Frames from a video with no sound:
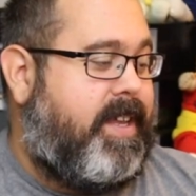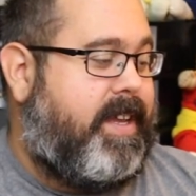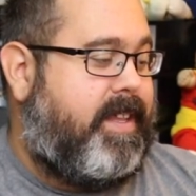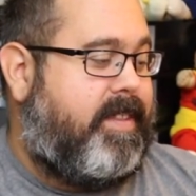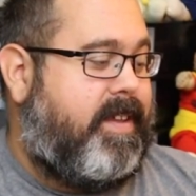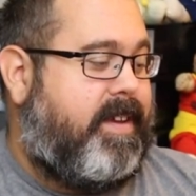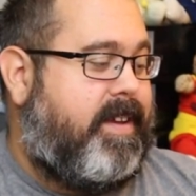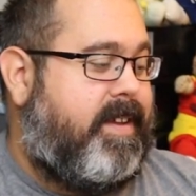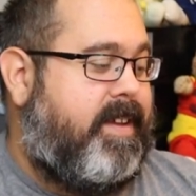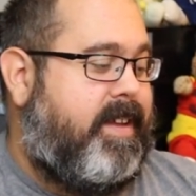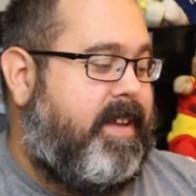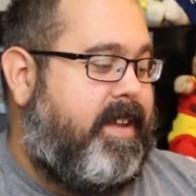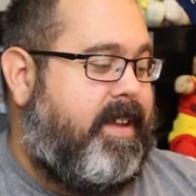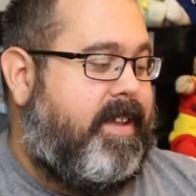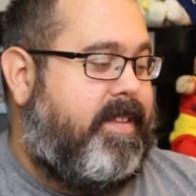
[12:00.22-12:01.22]
like the
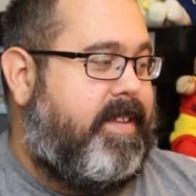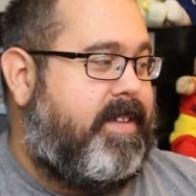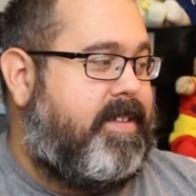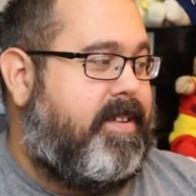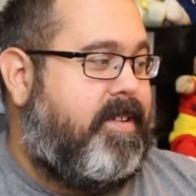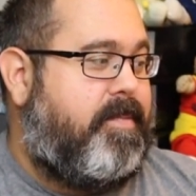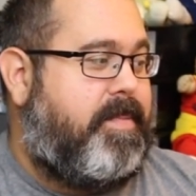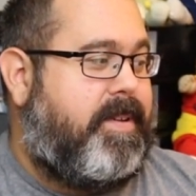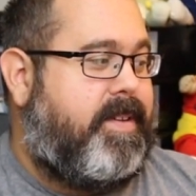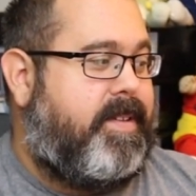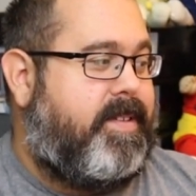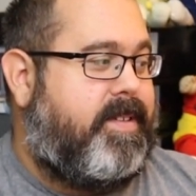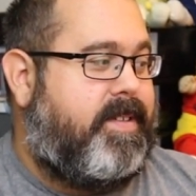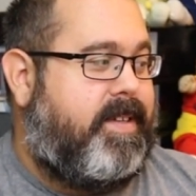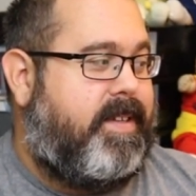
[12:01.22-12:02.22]
this
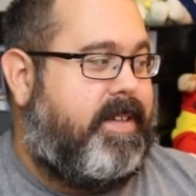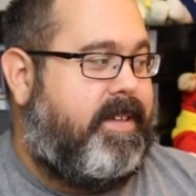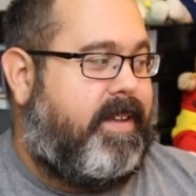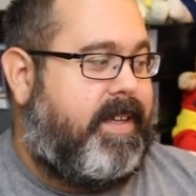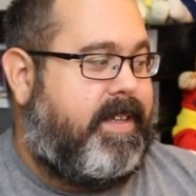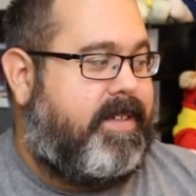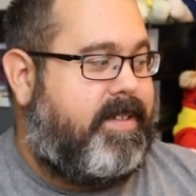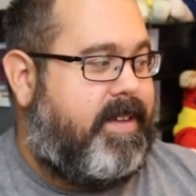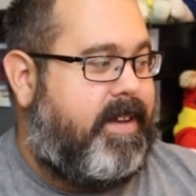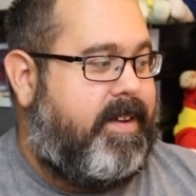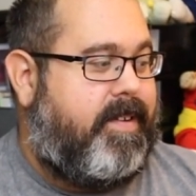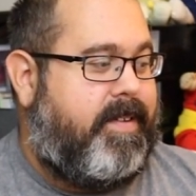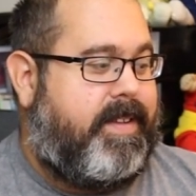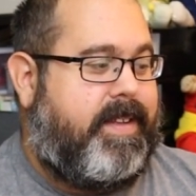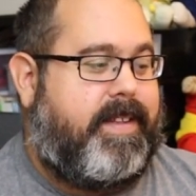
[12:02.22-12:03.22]
opens like
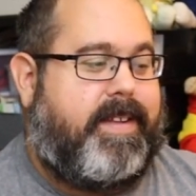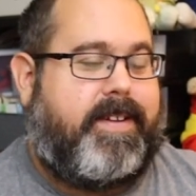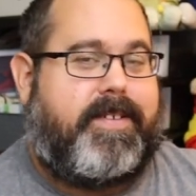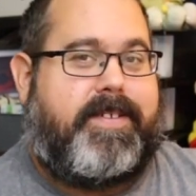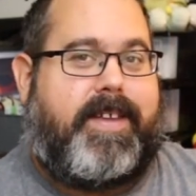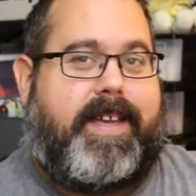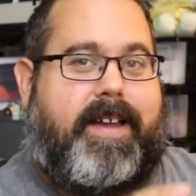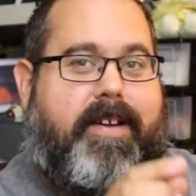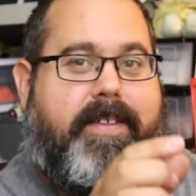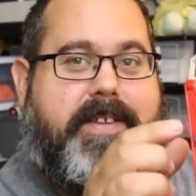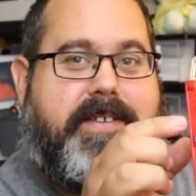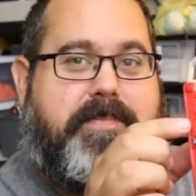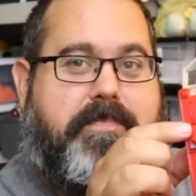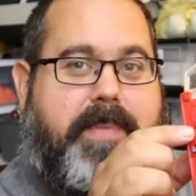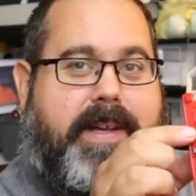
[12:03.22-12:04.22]
so, and then there's like all
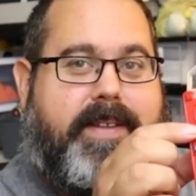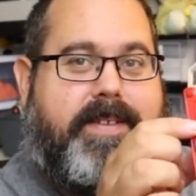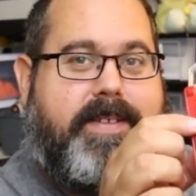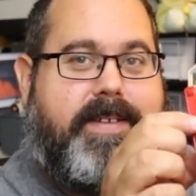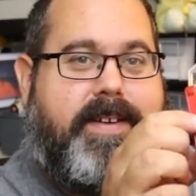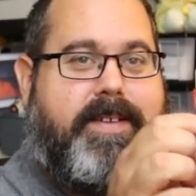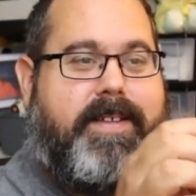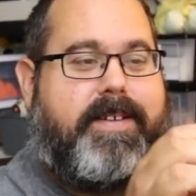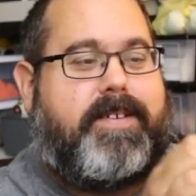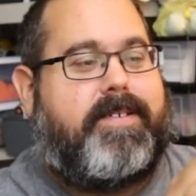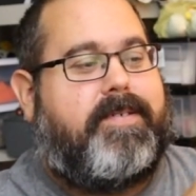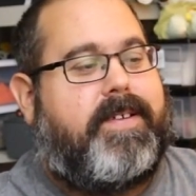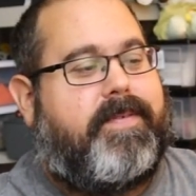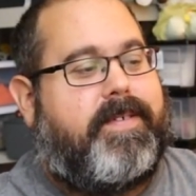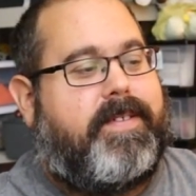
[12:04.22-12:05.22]
these buttons here that
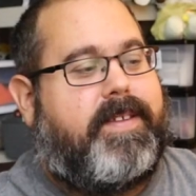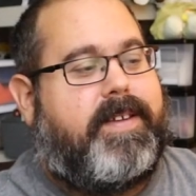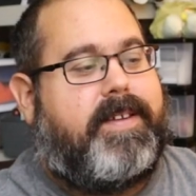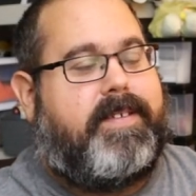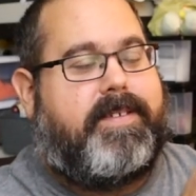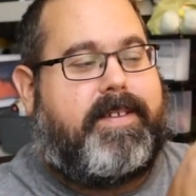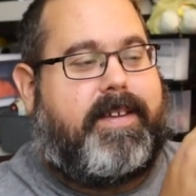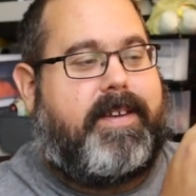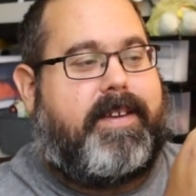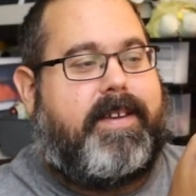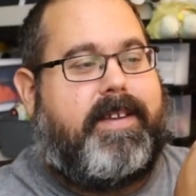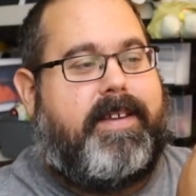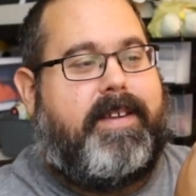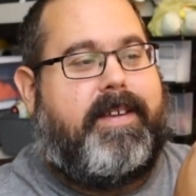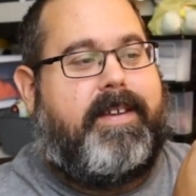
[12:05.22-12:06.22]
do different things, like
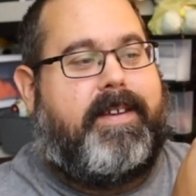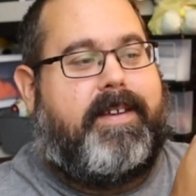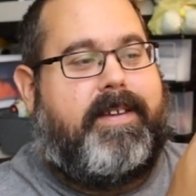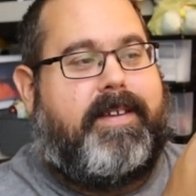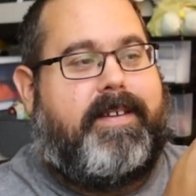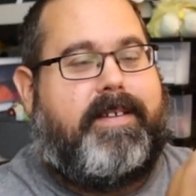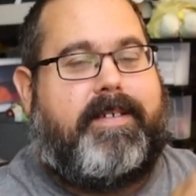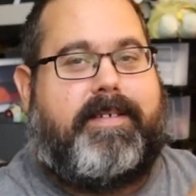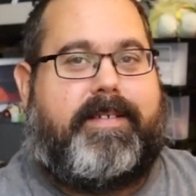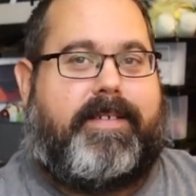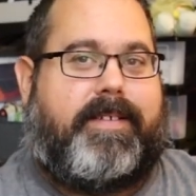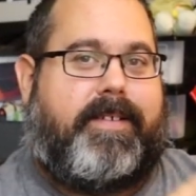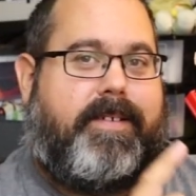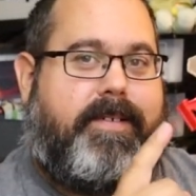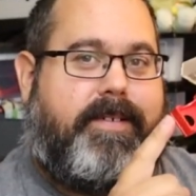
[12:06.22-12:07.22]
a
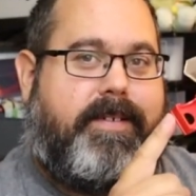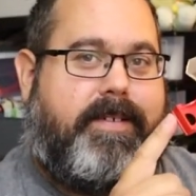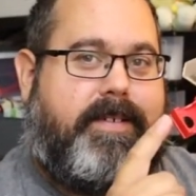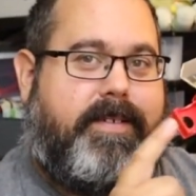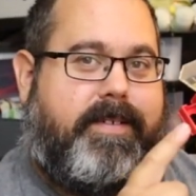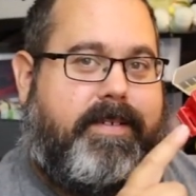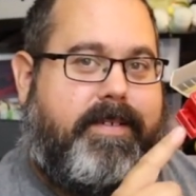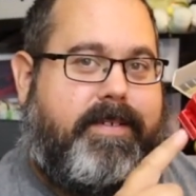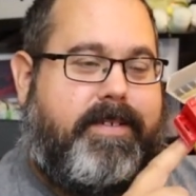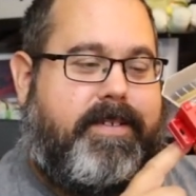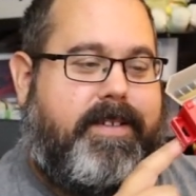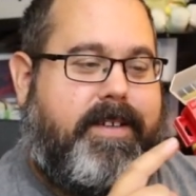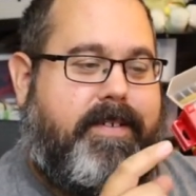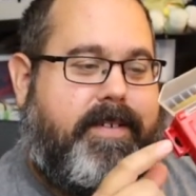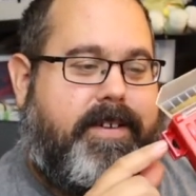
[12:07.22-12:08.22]
little
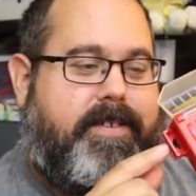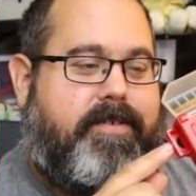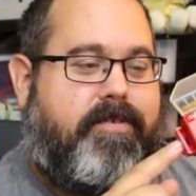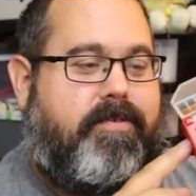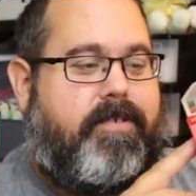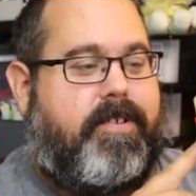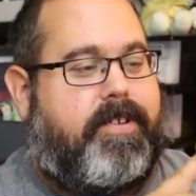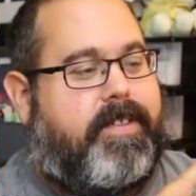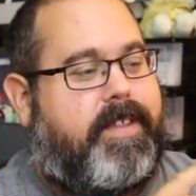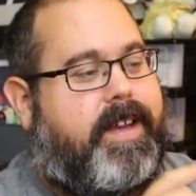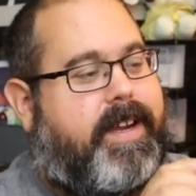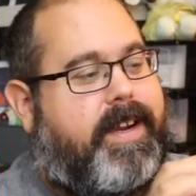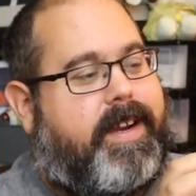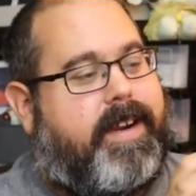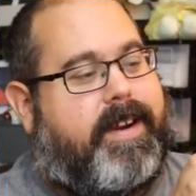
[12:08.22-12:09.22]
secret drawer
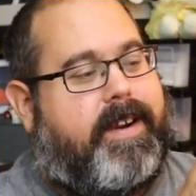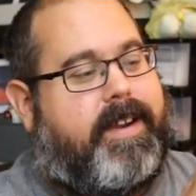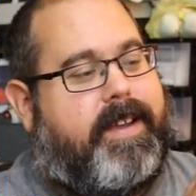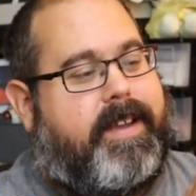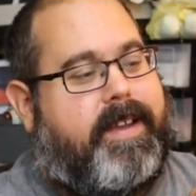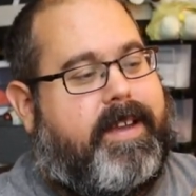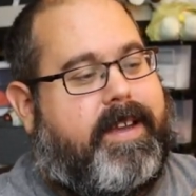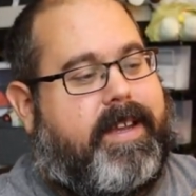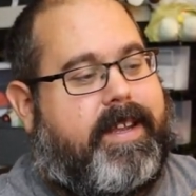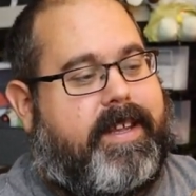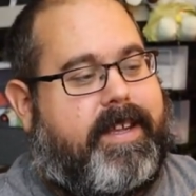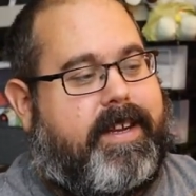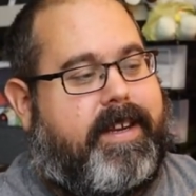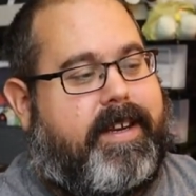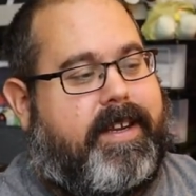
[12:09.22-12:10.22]
there. And
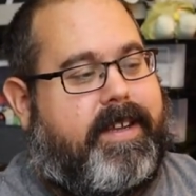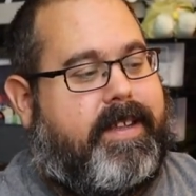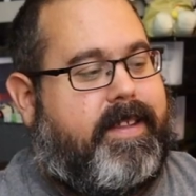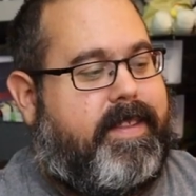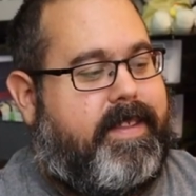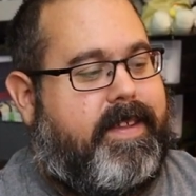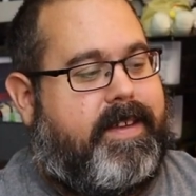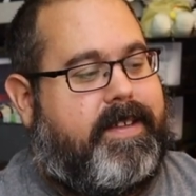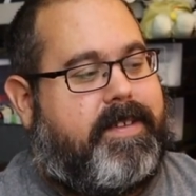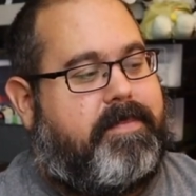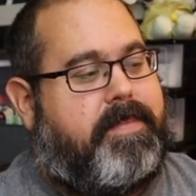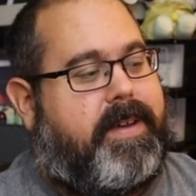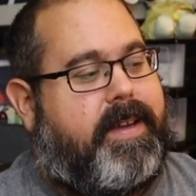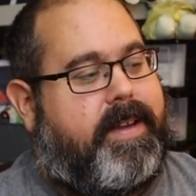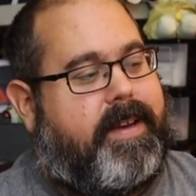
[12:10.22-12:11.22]
then this
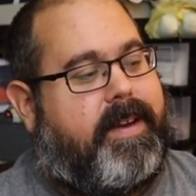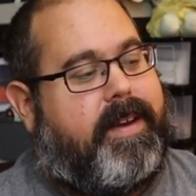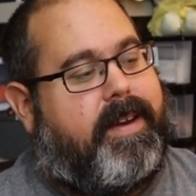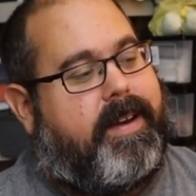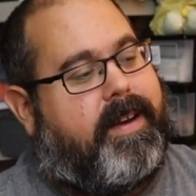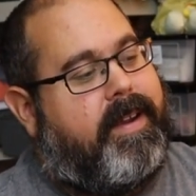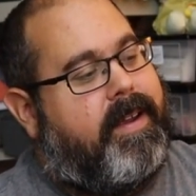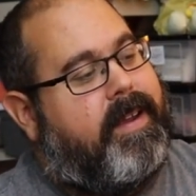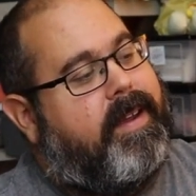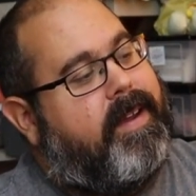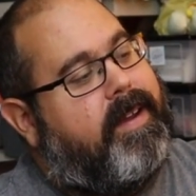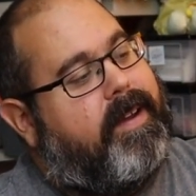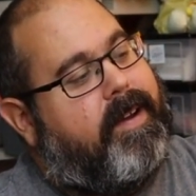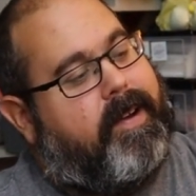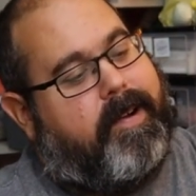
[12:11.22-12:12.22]
button
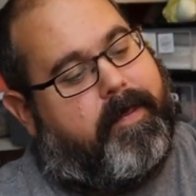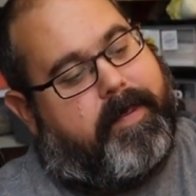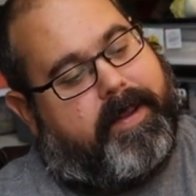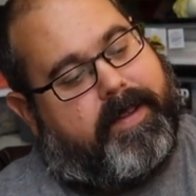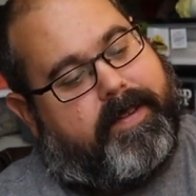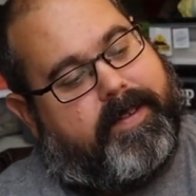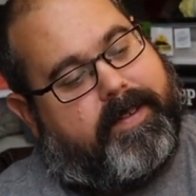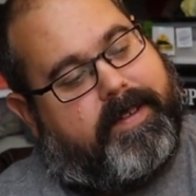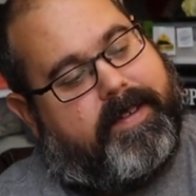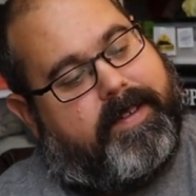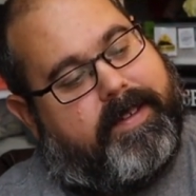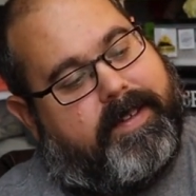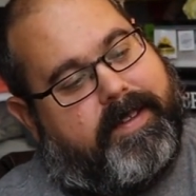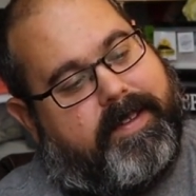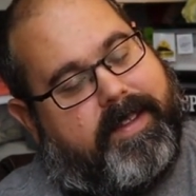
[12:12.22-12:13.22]
opens
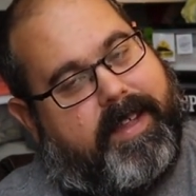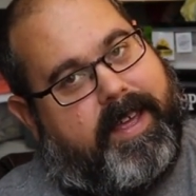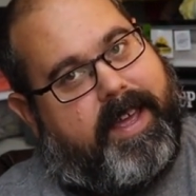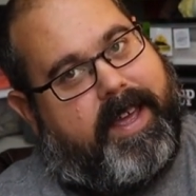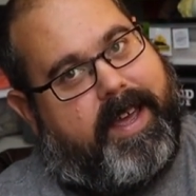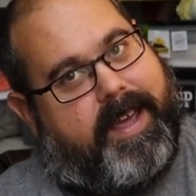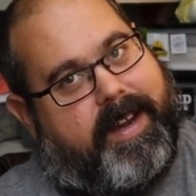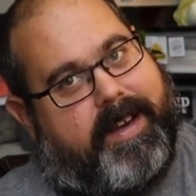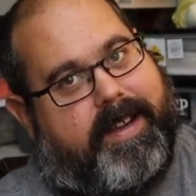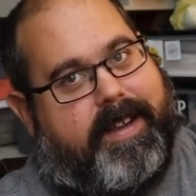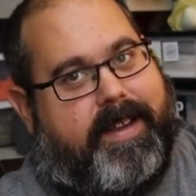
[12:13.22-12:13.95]
that.